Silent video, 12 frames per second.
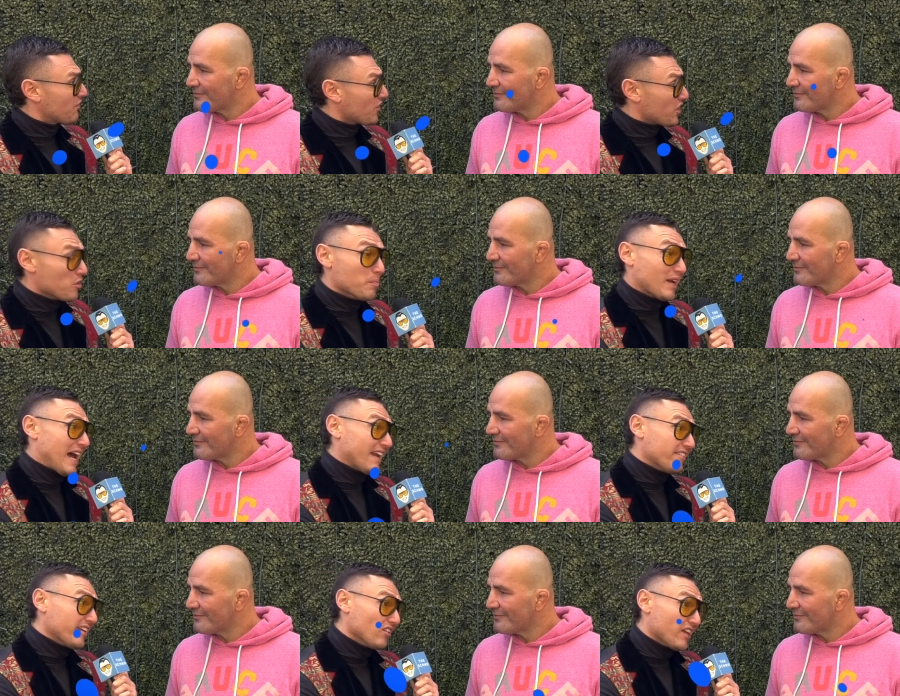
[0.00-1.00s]
Speaker 1: for you. But
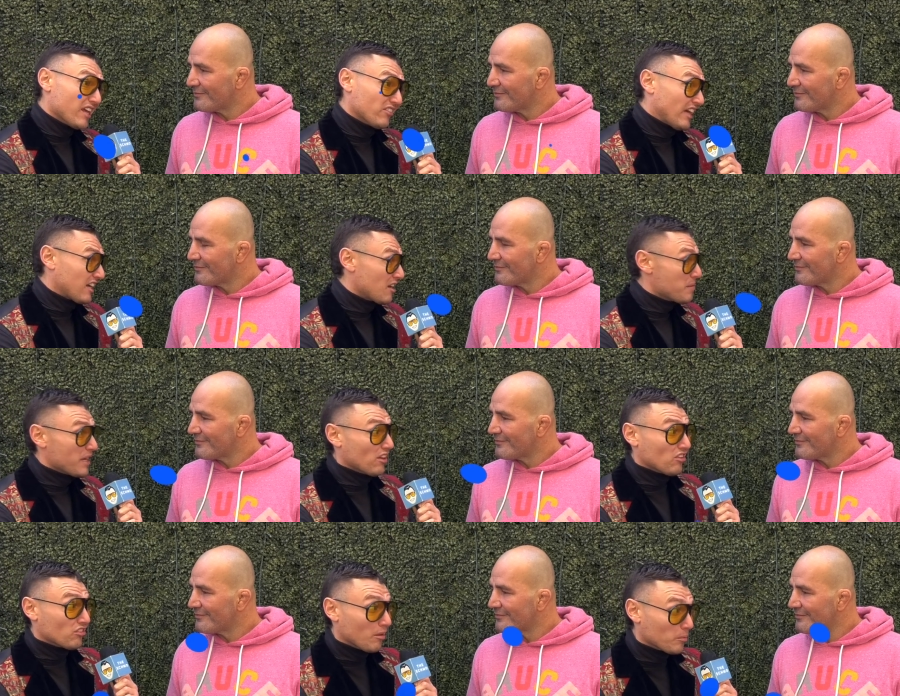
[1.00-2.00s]
ideally, is that going to be in
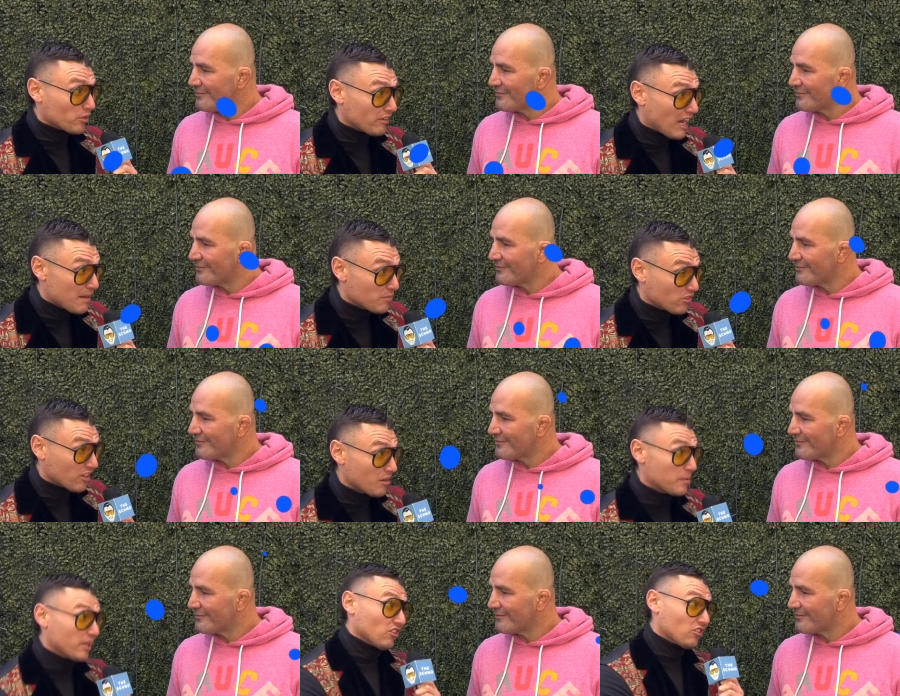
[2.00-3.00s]
the summertime? Is it going to
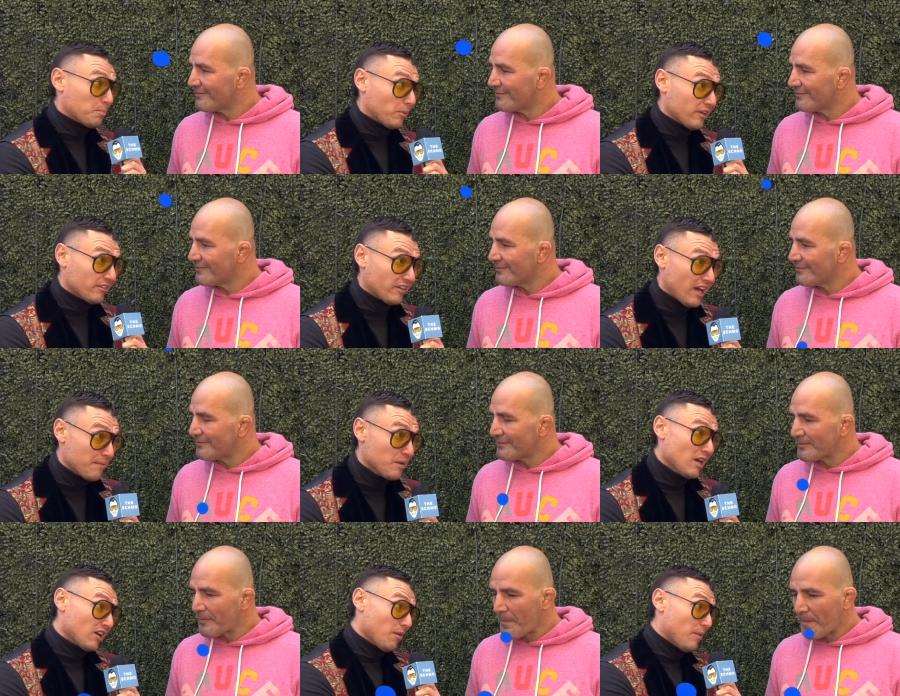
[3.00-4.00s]
be in the springtime?
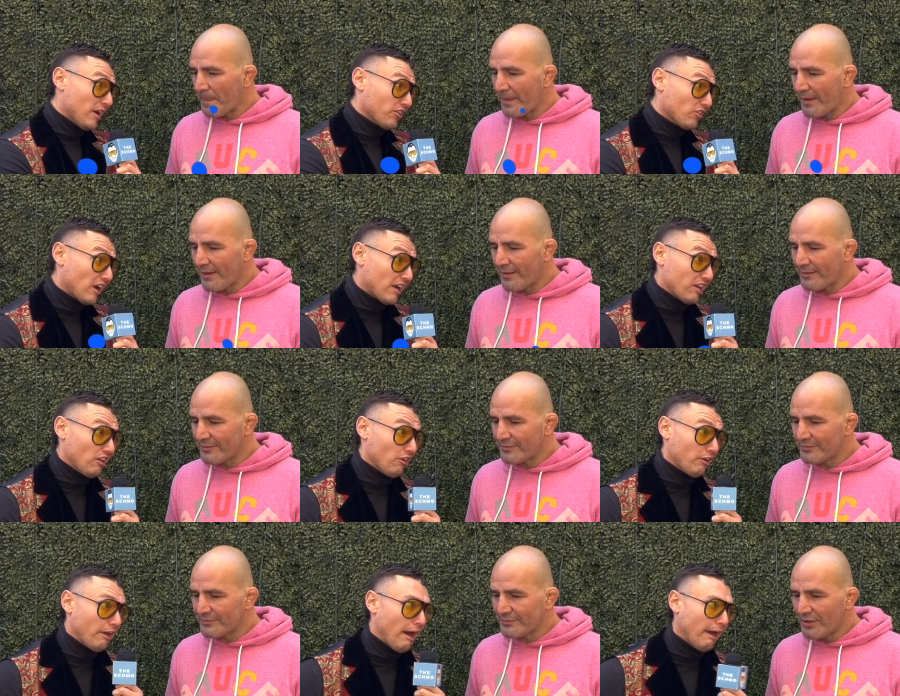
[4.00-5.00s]
Come on, you're not a
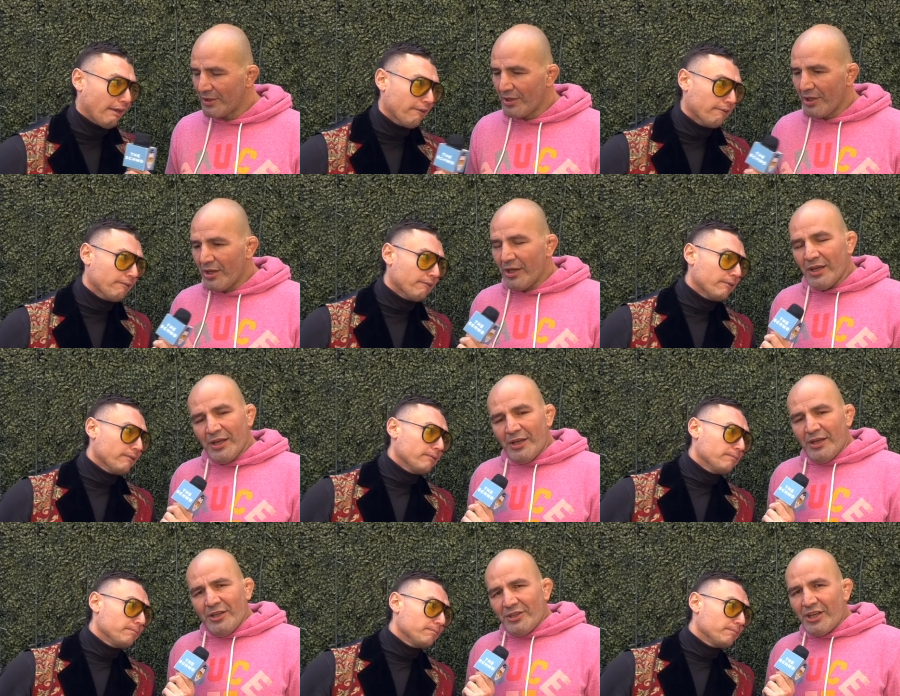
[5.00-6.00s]
young guy.
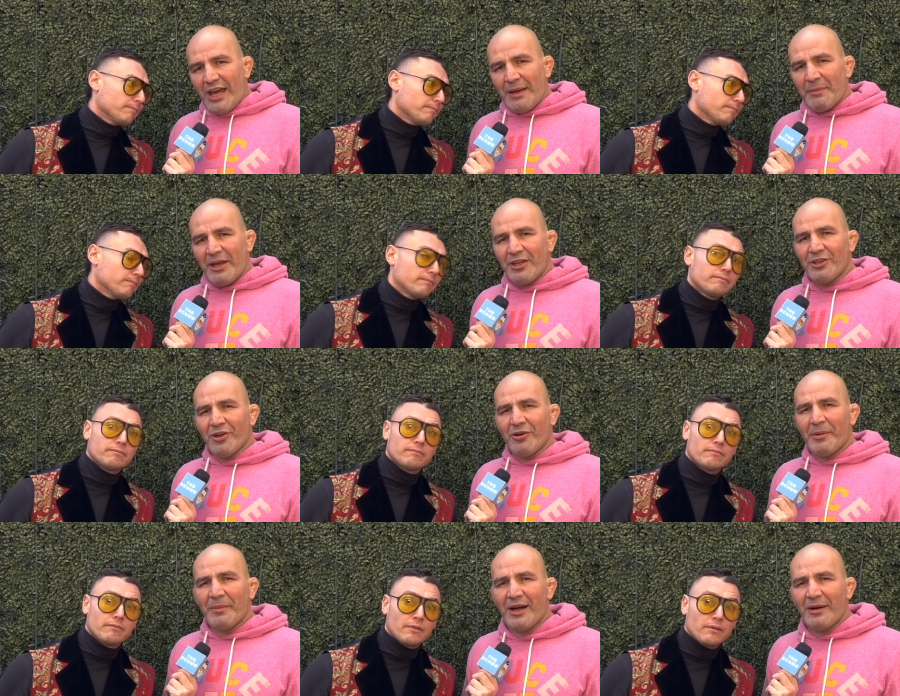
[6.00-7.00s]
Speaker 2: Yeah, man, you know,
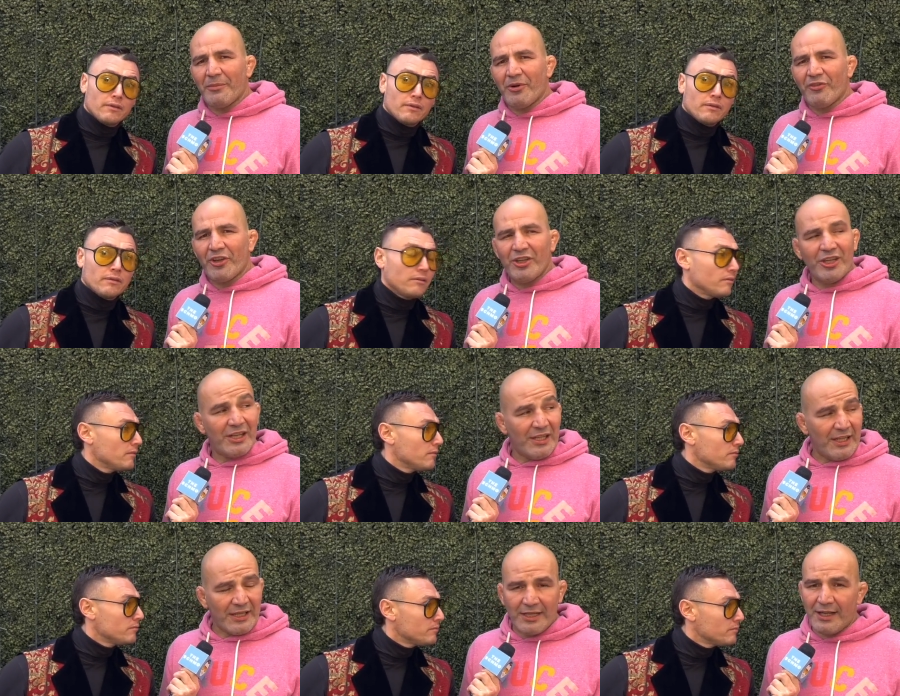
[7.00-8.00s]
I'm, I'm over here,
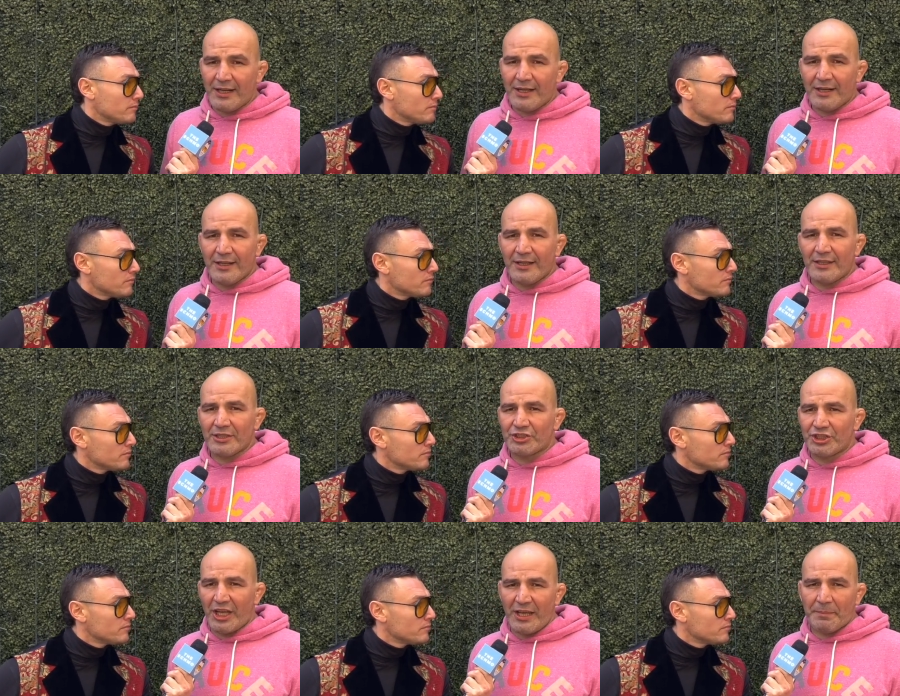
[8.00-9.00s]
like, uh,
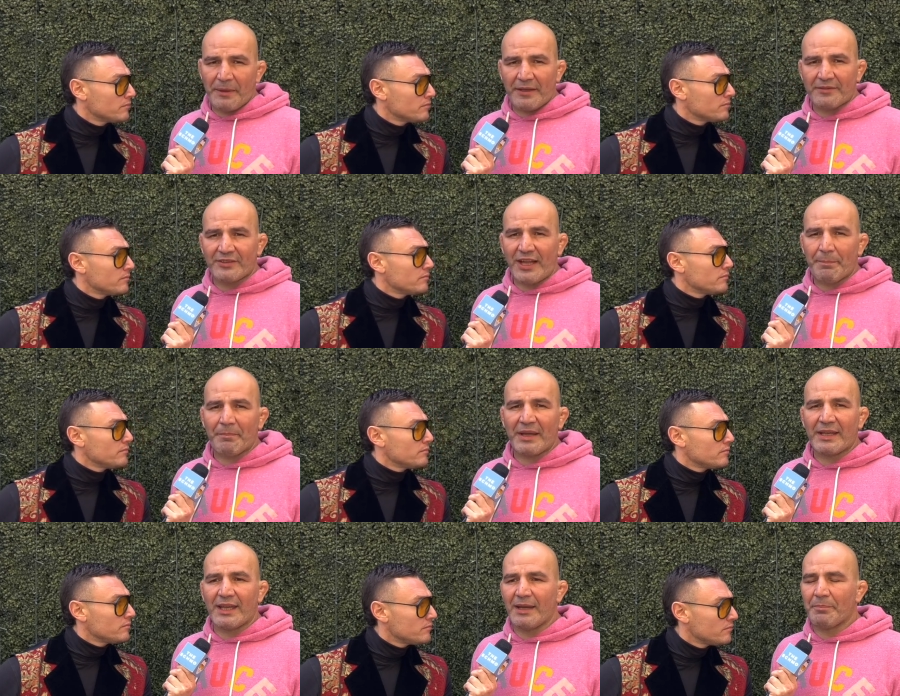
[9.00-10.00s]
shape. I stopped my
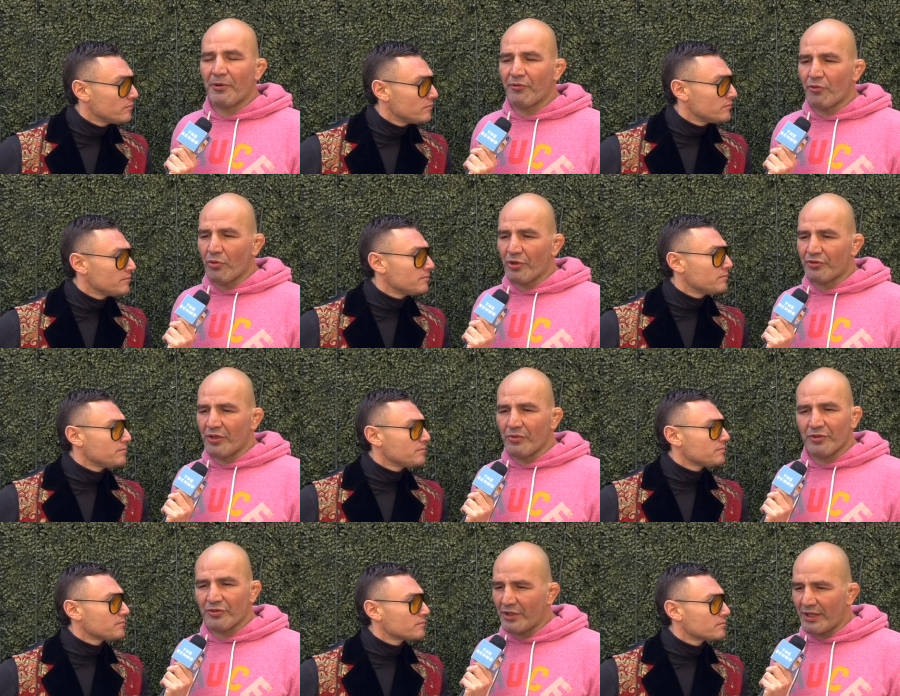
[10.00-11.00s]
camp, of course. I
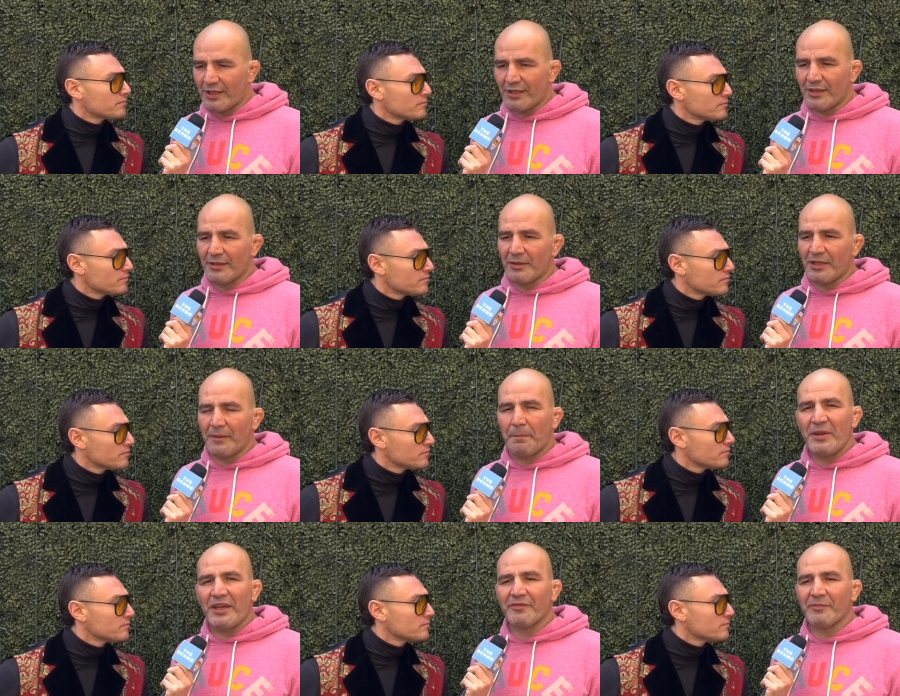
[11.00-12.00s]
was, like, in the, in the peak